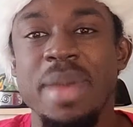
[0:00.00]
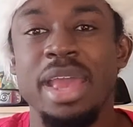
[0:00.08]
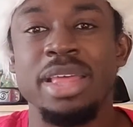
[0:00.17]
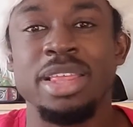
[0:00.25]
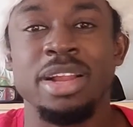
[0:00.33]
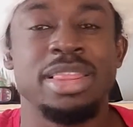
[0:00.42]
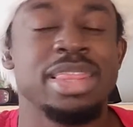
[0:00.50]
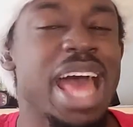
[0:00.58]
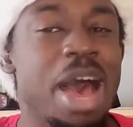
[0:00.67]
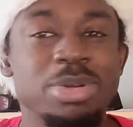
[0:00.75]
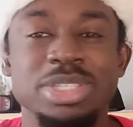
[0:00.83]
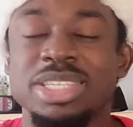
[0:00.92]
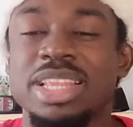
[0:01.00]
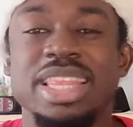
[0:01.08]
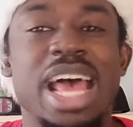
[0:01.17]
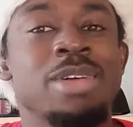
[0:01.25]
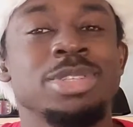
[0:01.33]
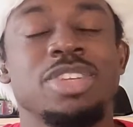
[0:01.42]
make their thousands and
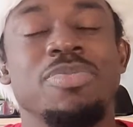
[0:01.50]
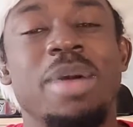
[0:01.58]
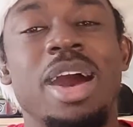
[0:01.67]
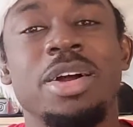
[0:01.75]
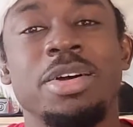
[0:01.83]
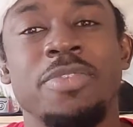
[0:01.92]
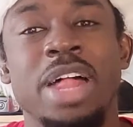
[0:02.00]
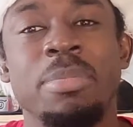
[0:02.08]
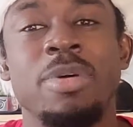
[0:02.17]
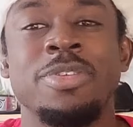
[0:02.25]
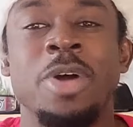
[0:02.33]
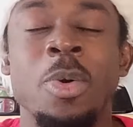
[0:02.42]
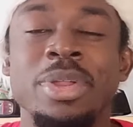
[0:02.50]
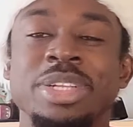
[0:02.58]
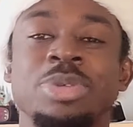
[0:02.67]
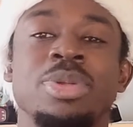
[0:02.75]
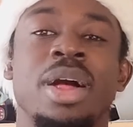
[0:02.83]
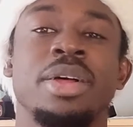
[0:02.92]
thousands of manga available for only
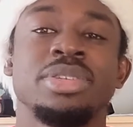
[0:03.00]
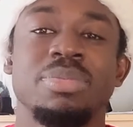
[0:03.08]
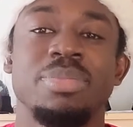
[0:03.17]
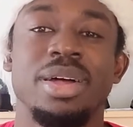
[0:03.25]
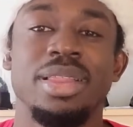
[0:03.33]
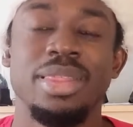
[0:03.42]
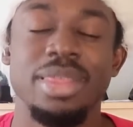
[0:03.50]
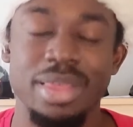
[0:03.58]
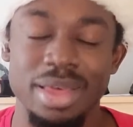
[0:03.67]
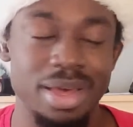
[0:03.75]
$2 a month?